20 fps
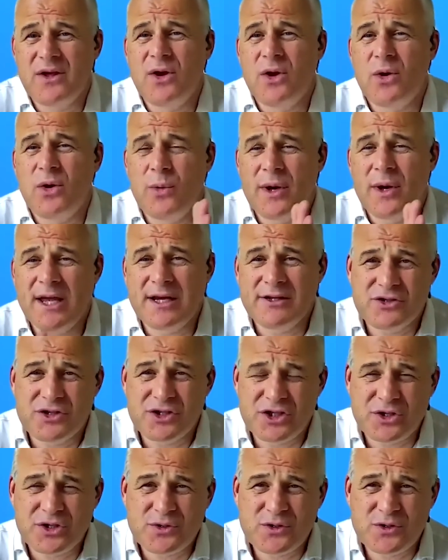We
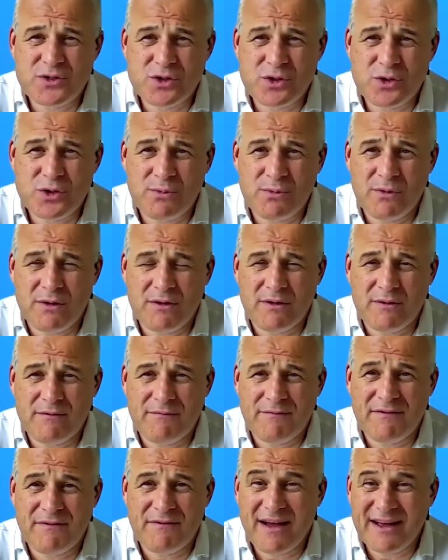introduced Zoom
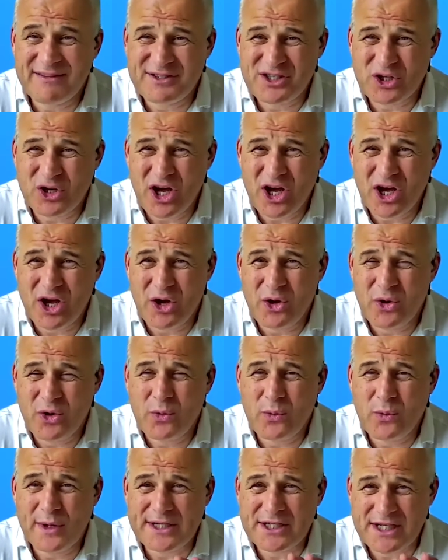
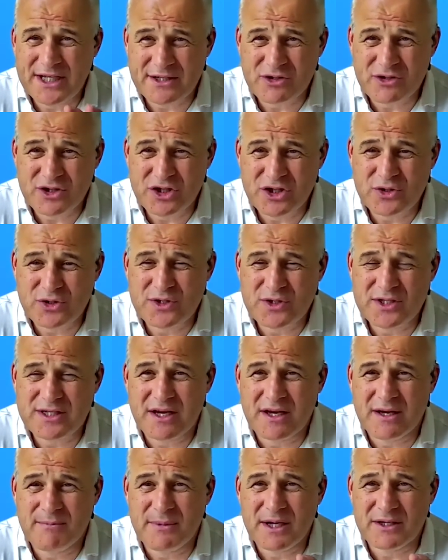5.0, which introduced
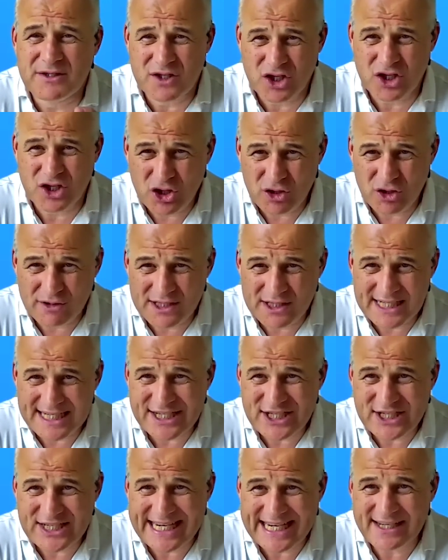a security
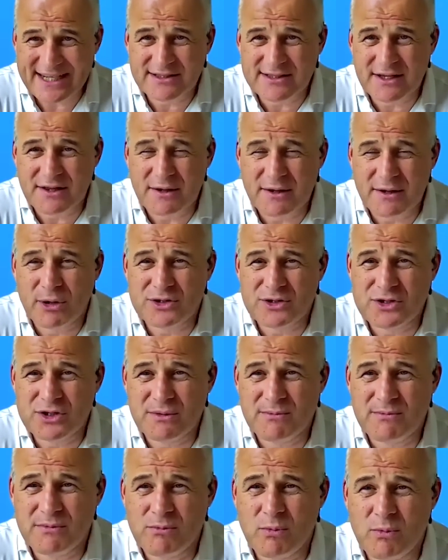shield at the
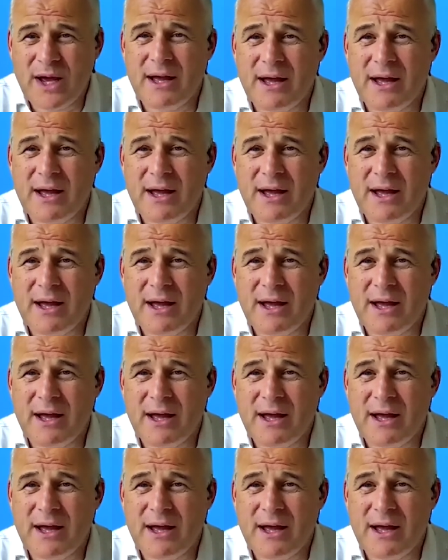bottom,